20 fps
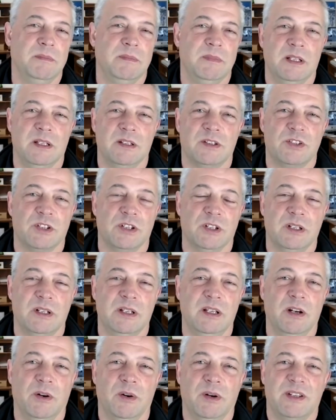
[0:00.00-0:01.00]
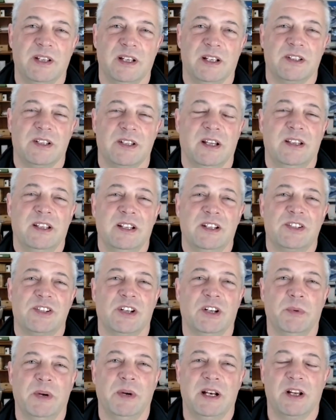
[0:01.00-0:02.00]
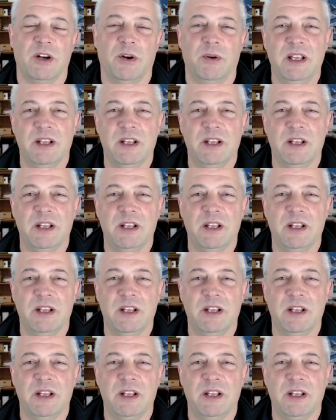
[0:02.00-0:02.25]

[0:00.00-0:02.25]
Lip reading: It's good. I think it's a good way to go.